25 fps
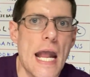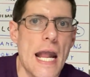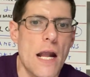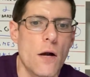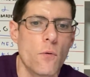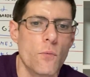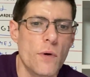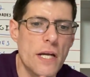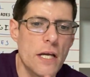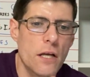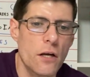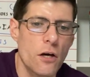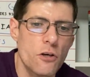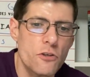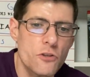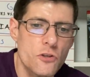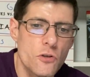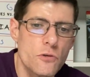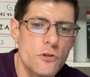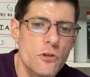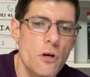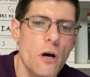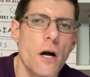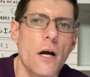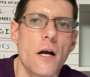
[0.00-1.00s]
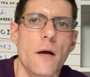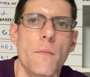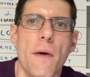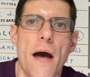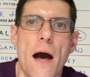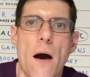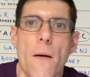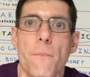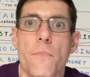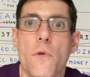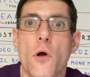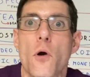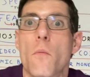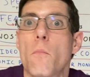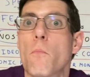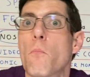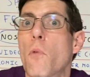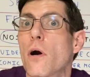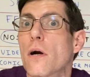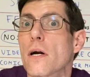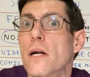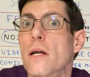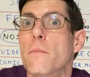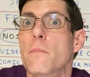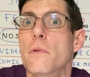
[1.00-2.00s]
And we can also talk about
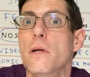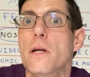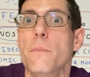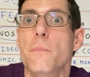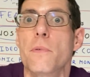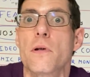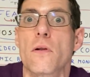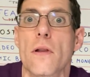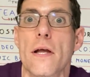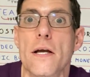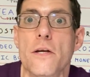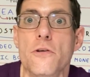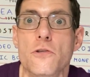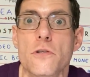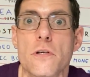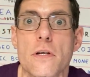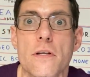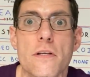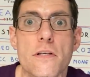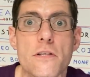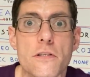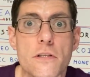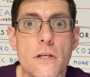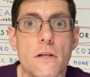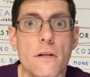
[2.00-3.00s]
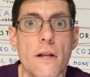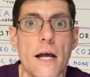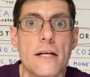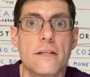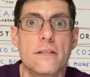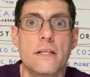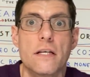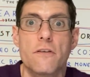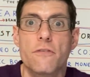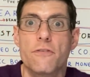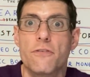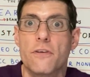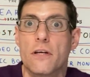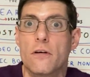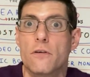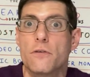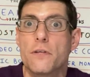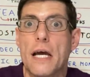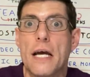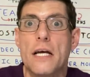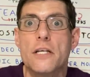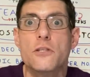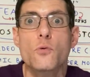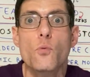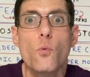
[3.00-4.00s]
market manipulation in this collecting
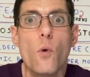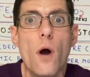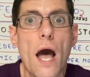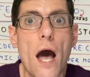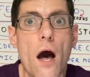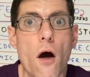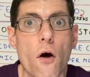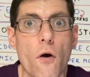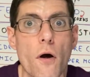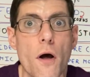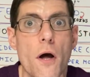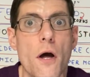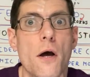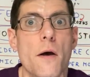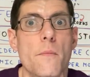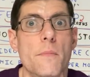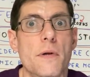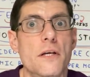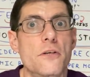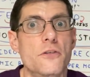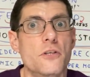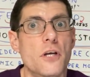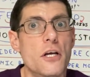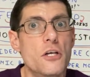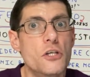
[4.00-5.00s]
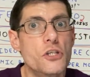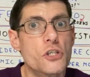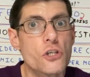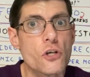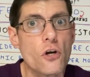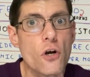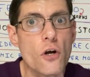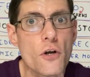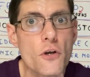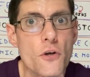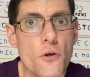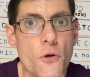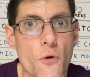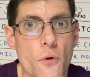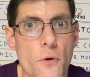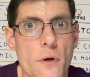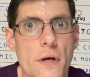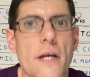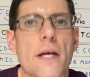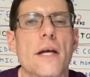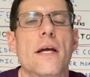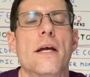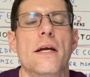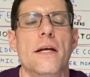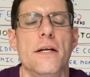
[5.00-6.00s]
field as well, because I assure you,
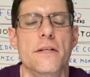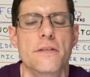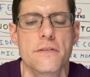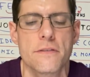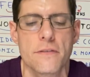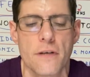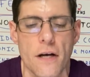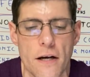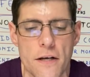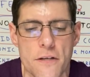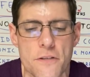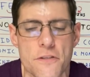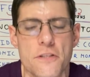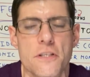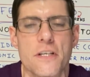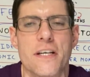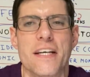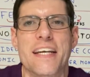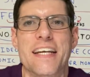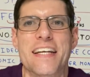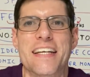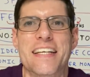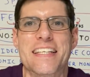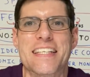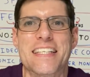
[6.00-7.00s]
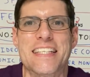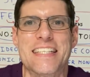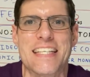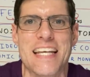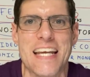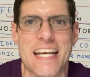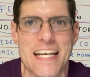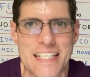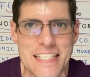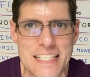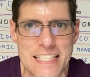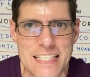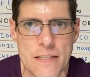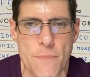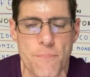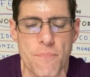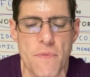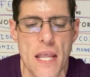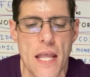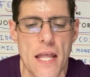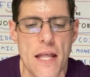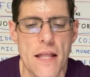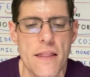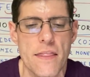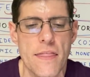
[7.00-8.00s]
it does exist.
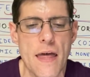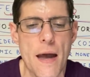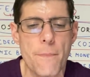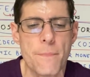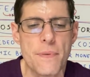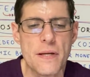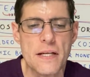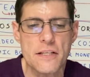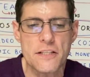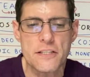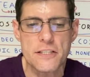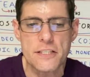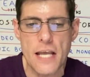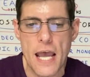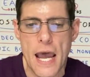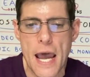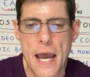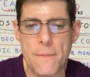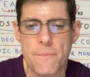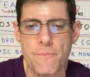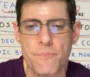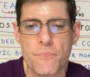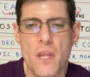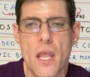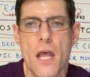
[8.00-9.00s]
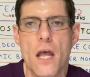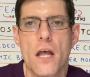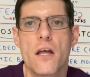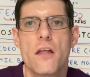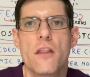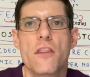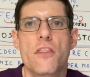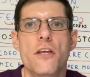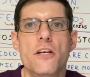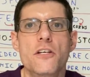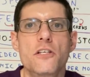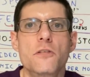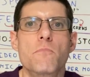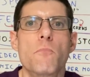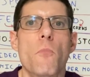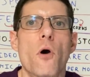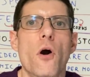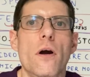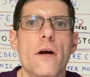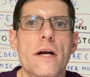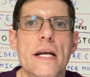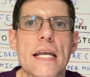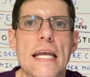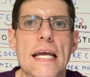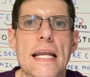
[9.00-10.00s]
That being said, this
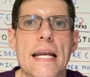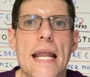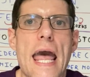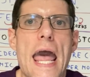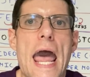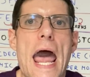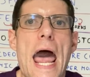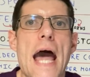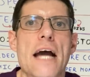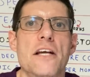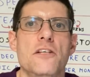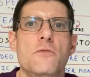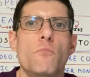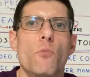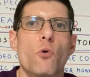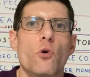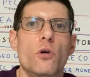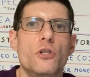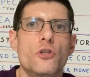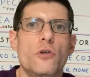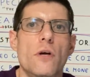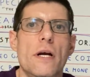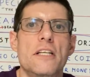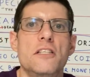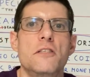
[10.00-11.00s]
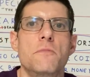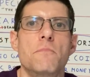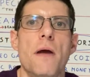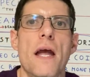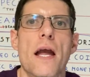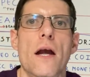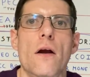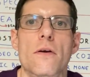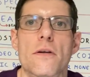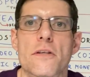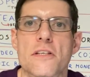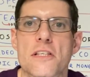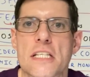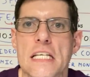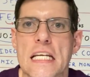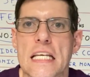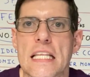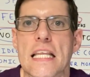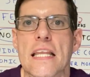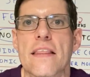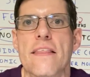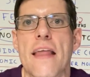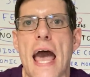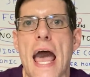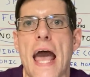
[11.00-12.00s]
market has more transparency
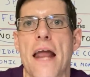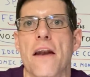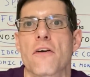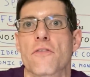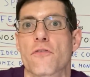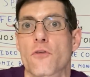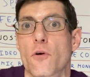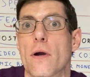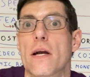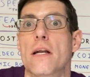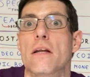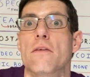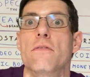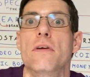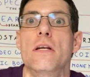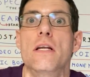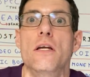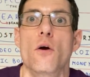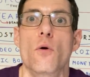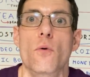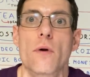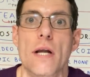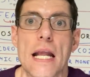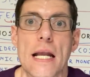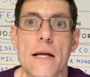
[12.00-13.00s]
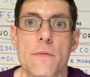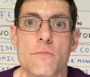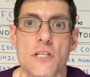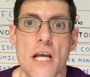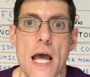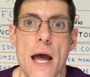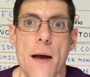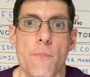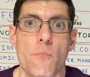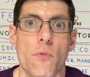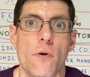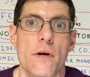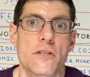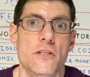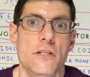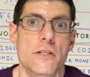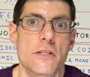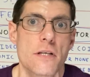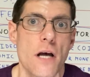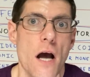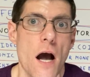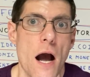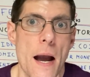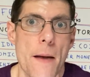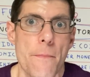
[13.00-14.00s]
than that of graded video games at present
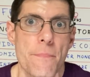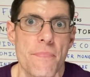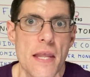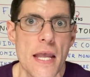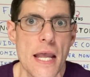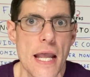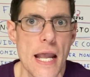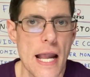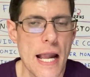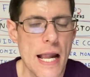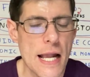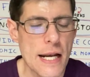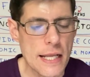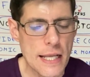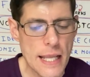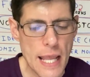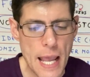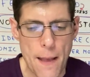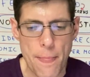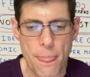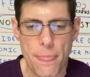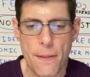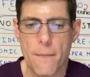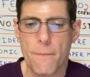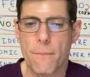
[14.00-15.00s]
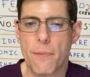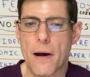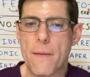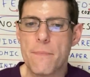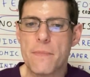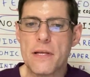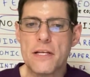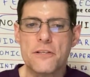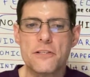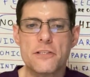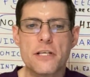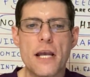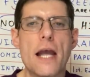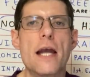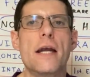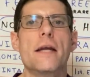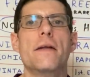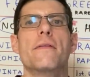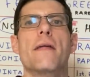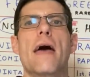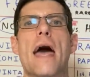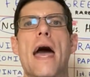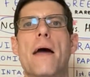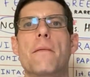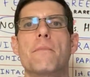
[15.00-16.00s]
time. And again, by me
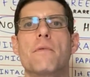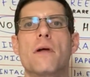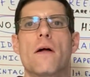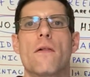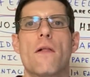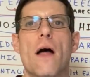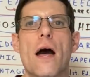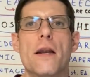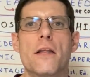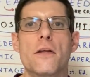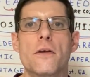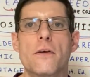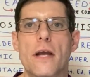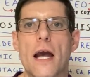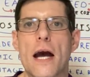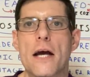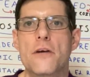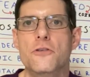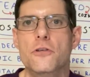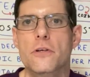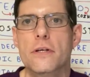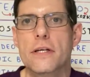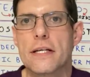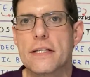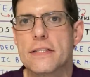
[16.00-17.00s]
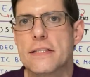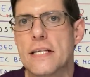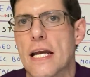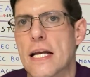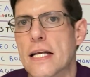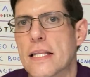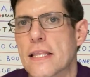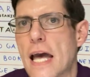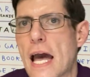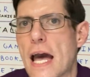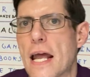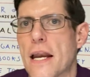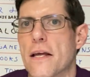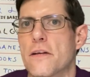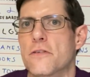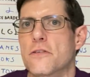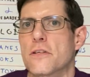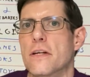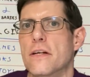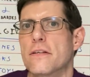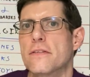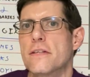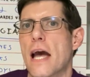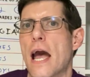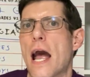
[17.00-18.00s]
saying that, a lot of you guys are going to take that as
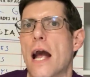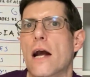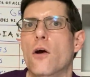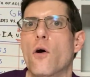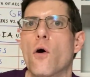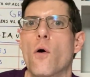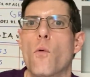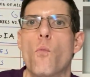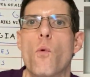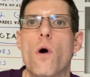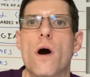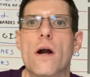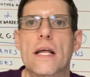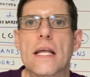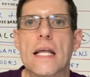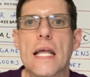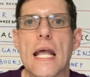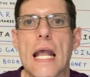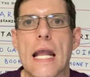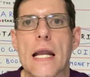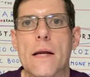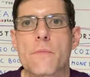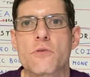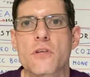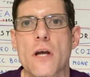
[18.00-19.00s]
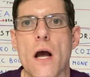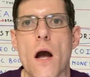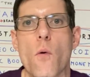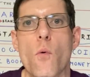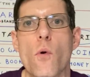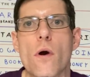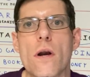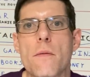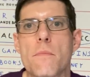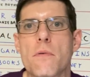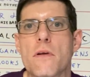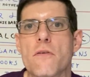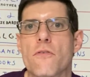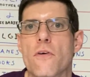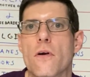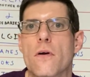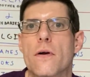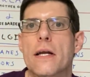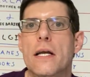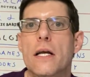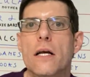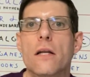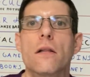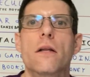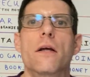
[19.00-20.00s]
an attack on WATA Games. I want to be
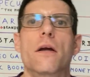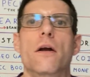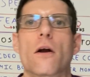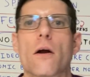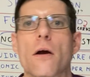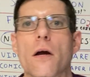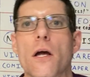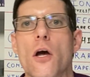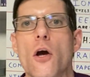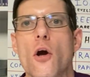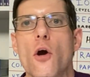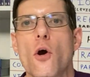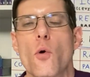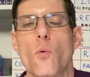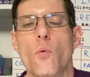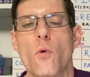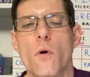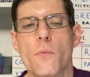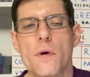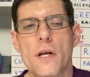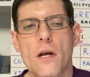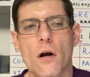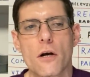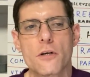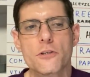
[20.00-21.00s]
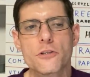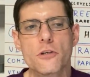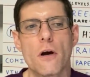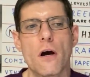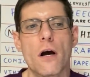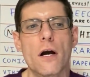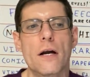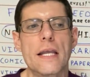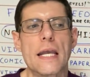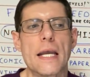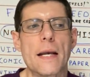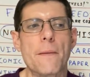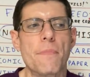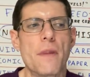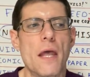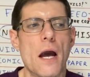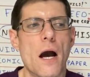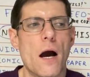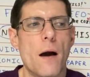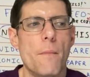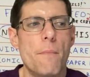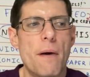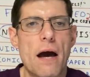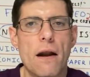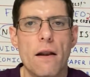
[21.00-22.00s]
very clear when we are talking
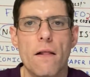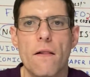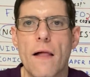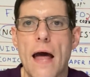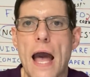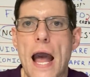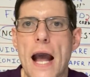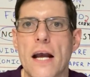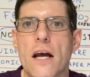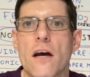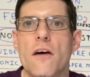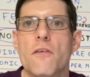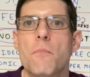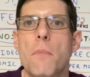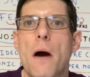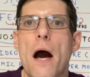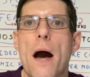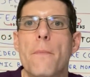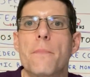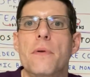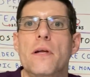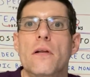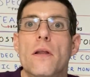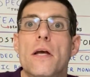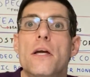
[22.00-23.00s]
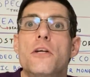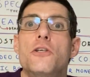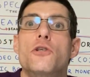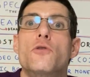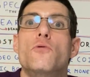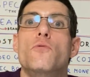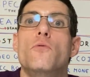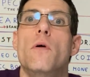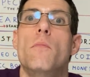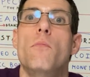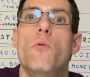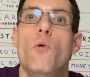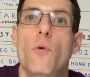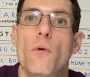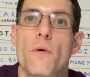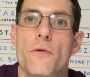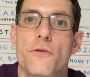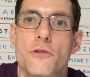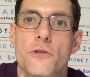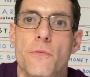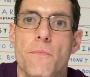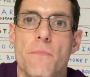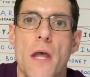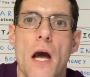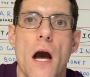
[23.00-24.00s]
about a lack of population
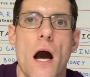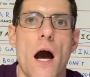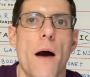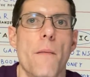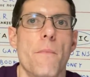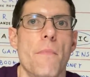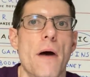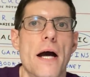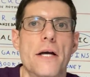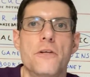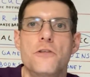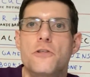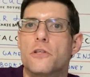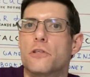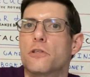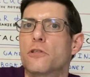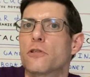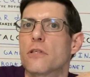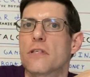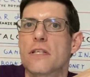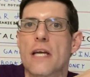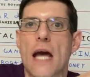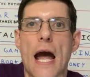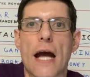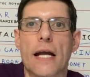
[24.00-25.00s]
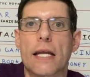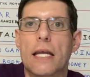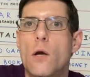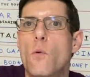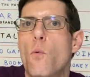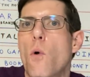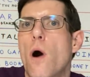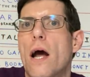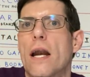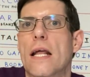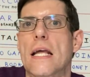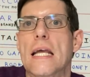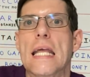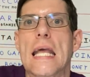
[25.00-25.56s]
reports, I'm not just attacking WATA